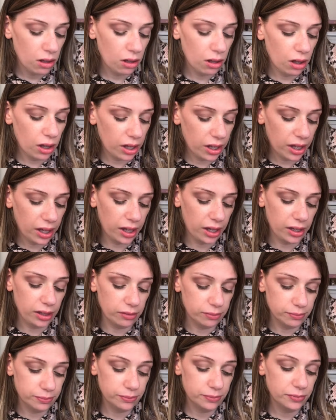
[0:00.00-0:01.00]
Okay,
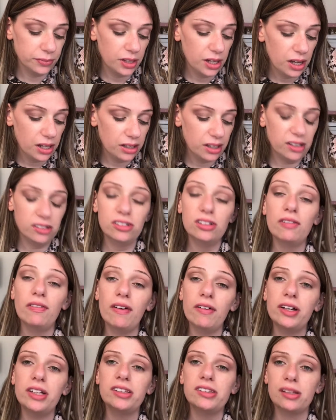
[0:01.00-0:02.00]
this is a
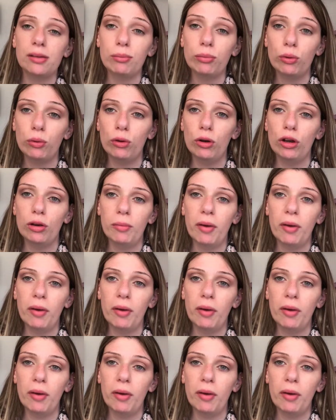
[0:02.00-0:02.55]
very simple look,